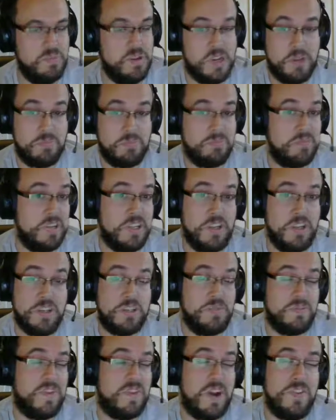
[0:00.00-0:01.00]
pretty good. It's
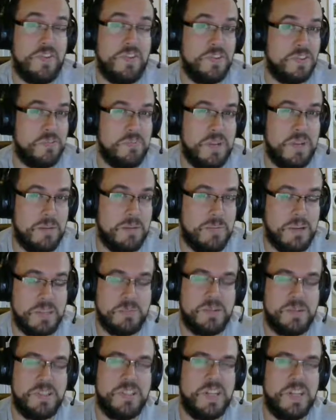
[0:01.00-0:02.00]
a 500 megabytes
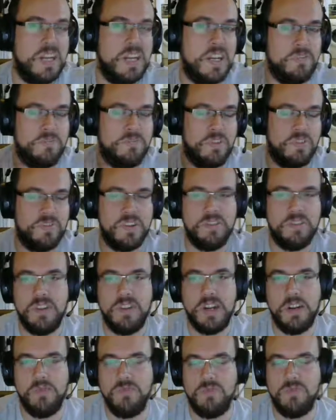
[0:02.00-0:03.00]
per second, roughly
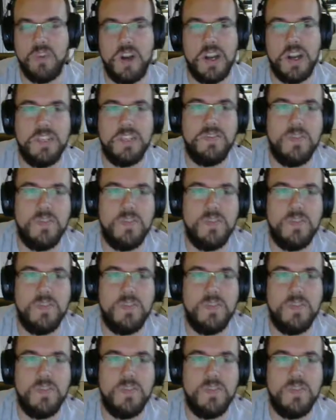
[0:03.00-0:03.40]
read and write,